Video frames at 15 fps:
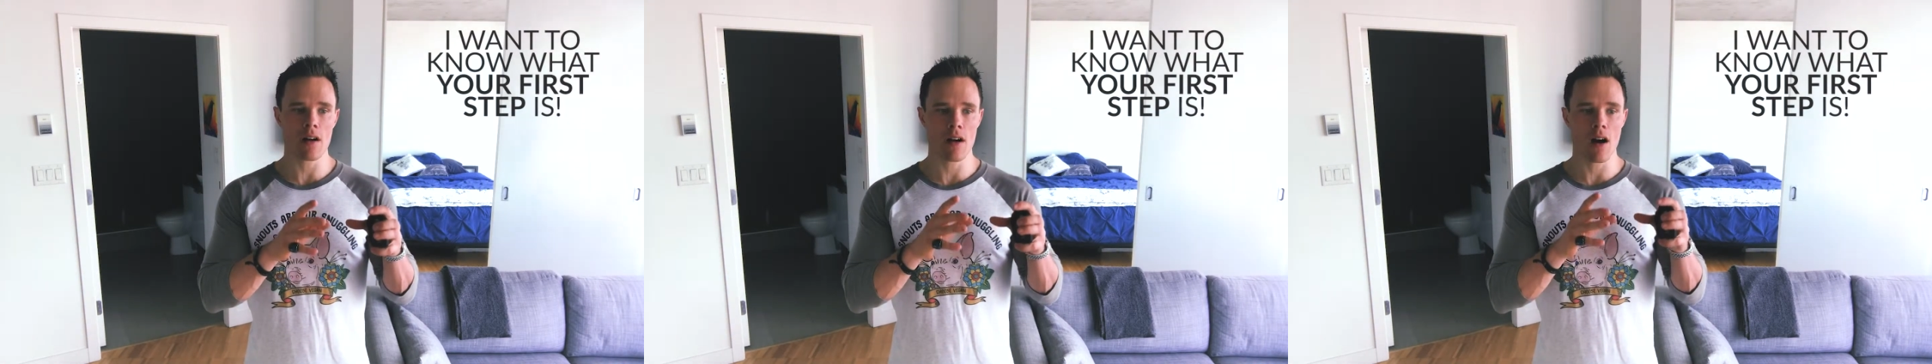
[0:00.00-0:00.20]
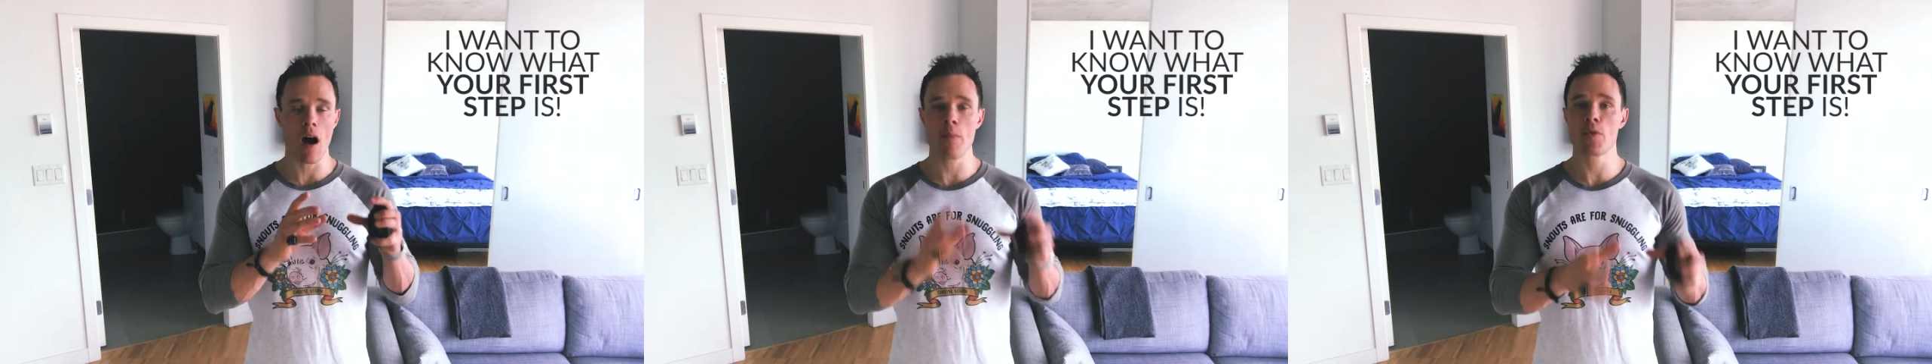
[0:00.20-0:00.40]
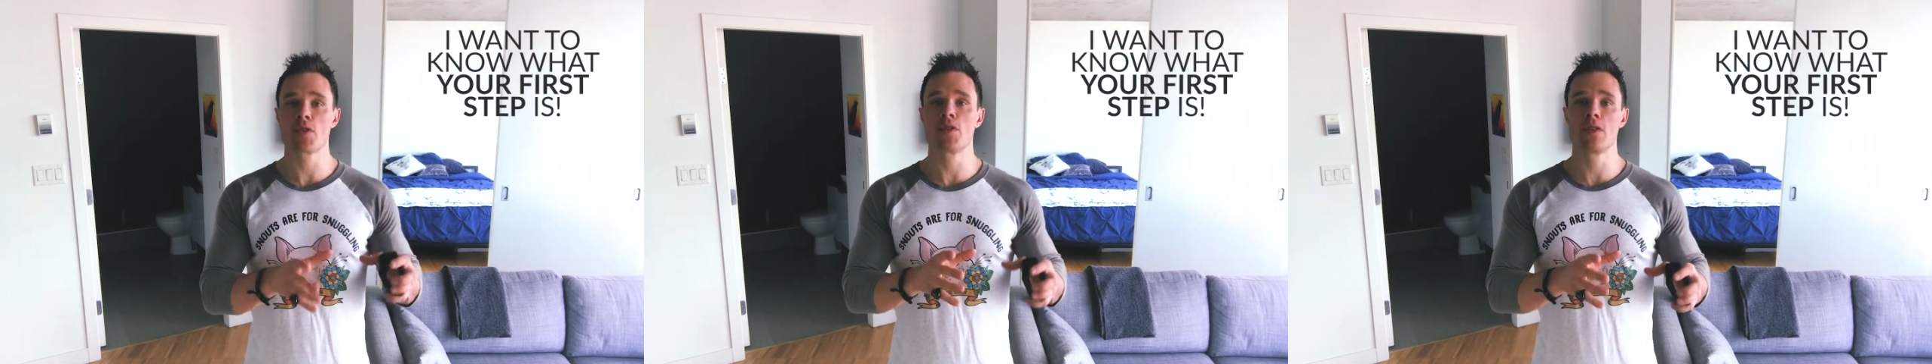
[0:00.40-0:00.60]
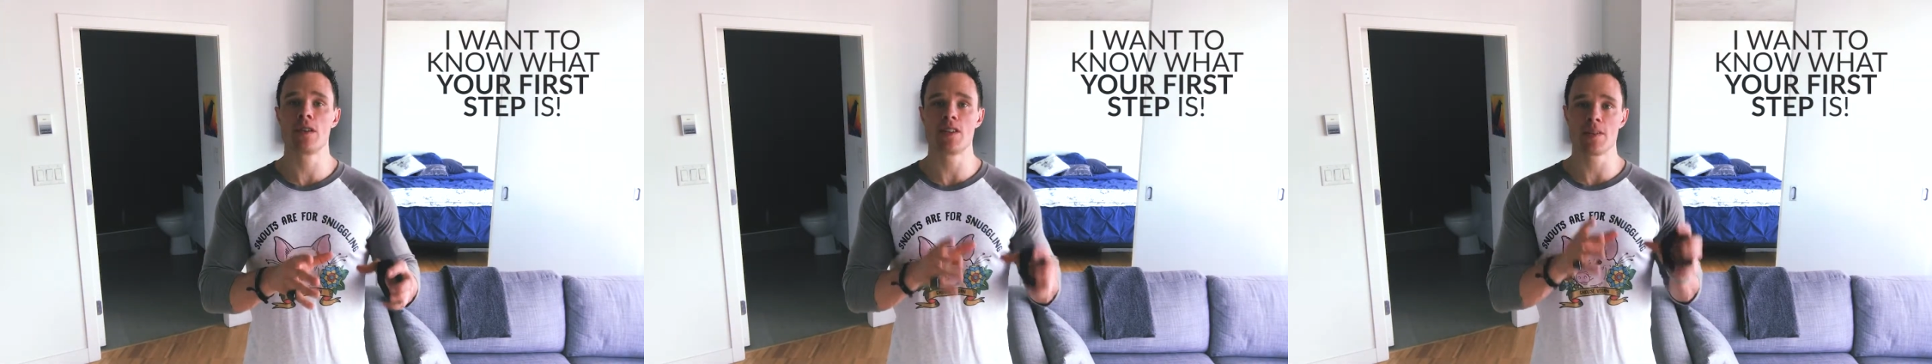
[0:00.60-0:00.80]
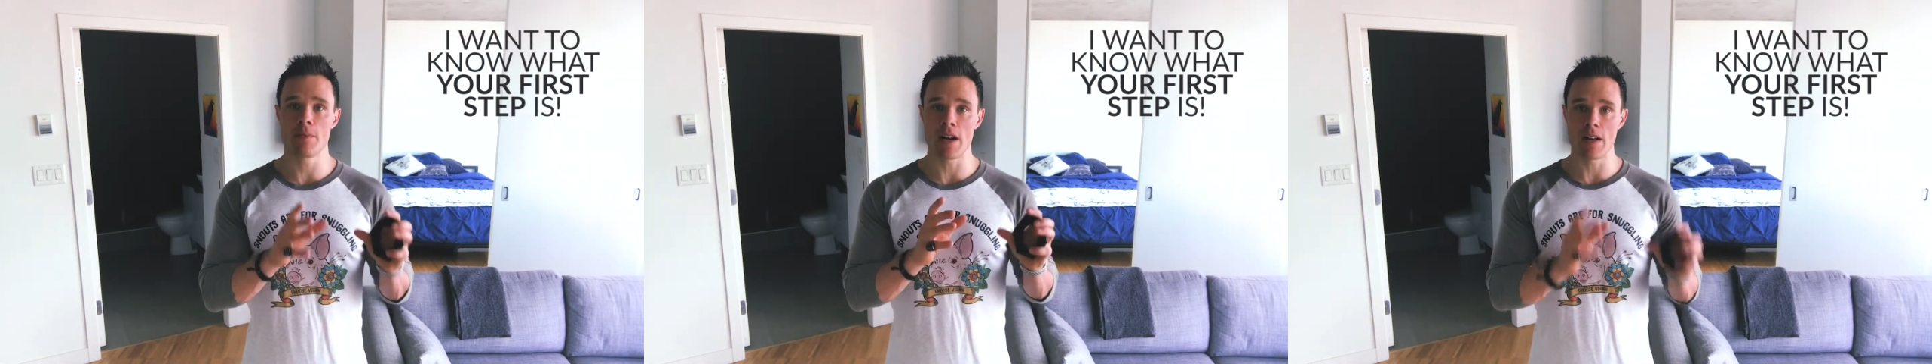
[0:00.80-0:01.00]

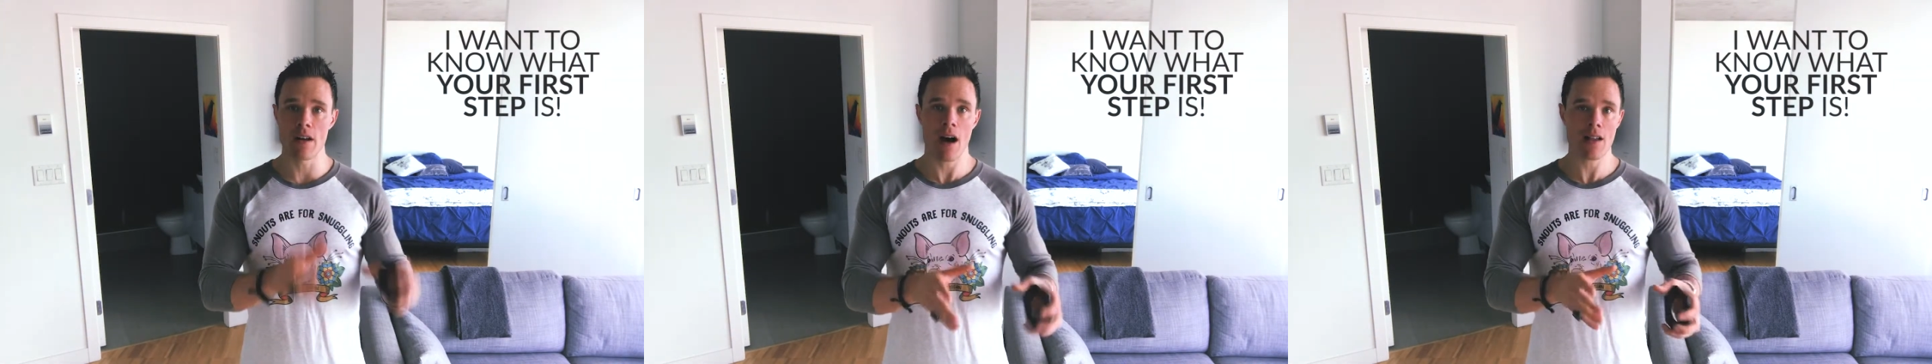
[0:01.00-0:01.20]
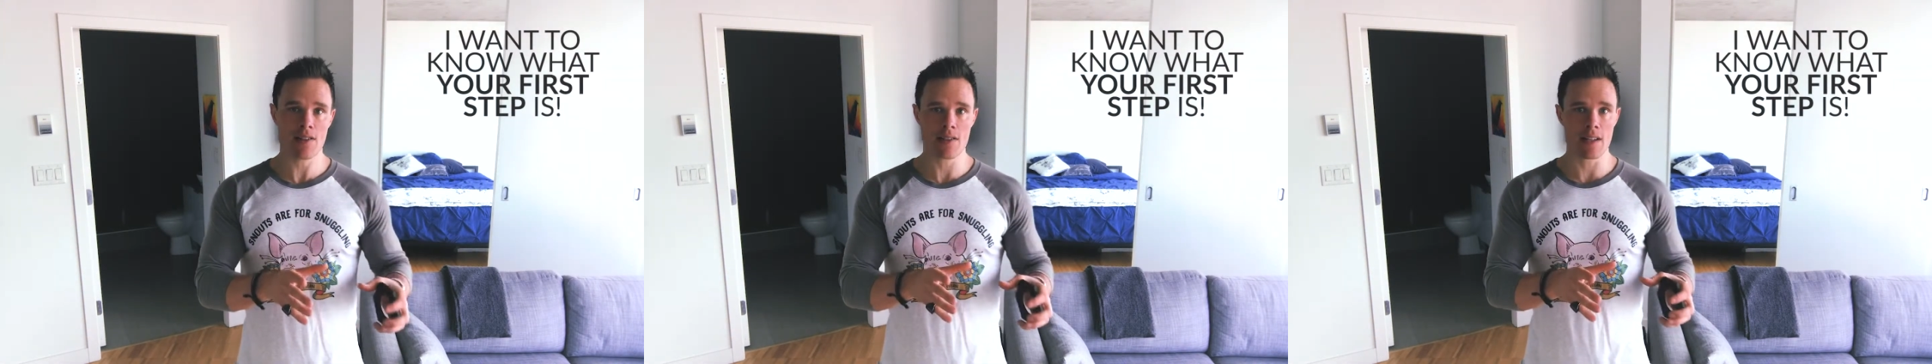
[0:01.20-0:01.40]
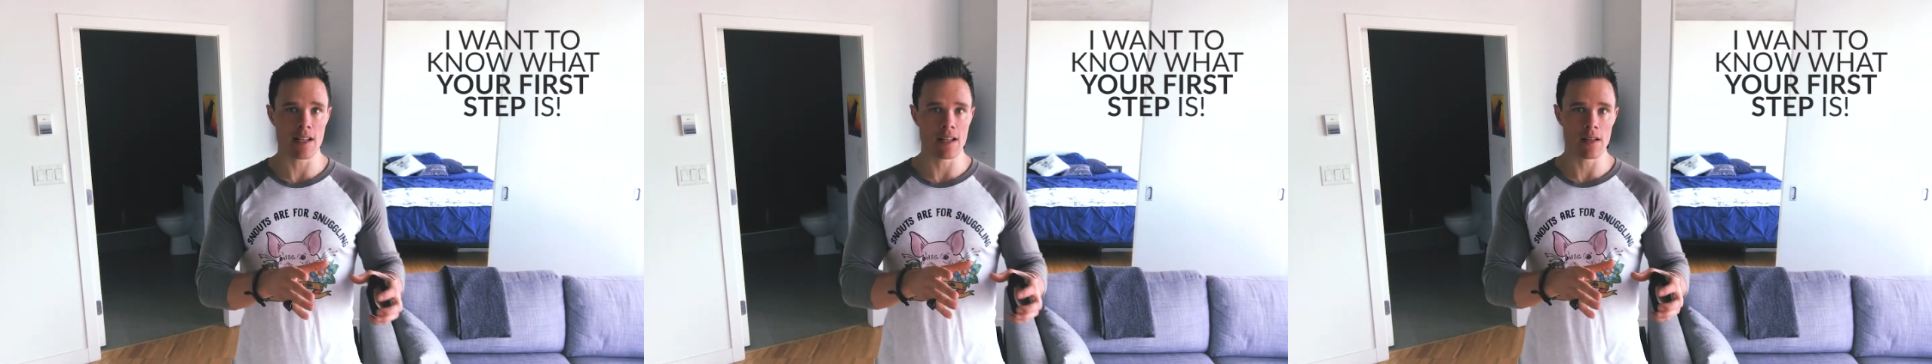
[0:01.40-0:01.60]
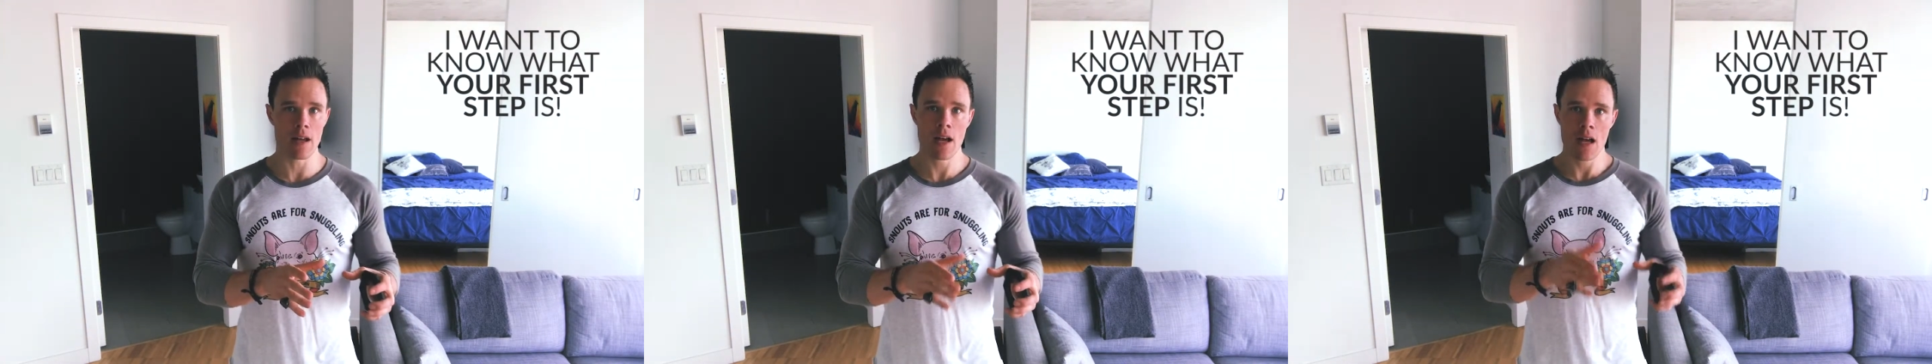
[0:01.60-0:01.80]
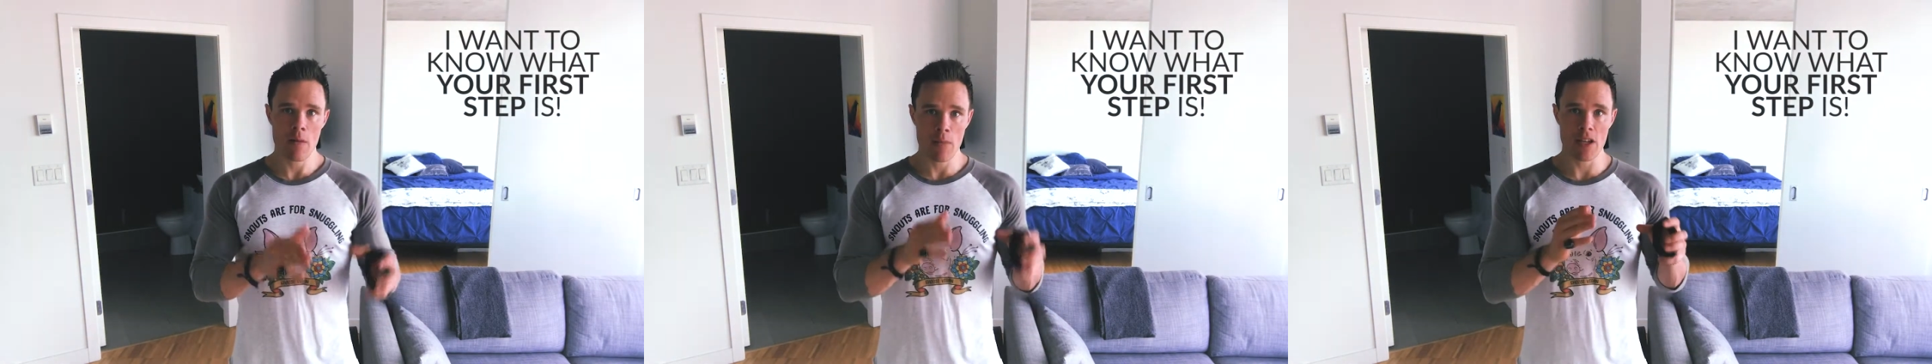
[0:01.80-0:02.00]
opportunities am I not seeing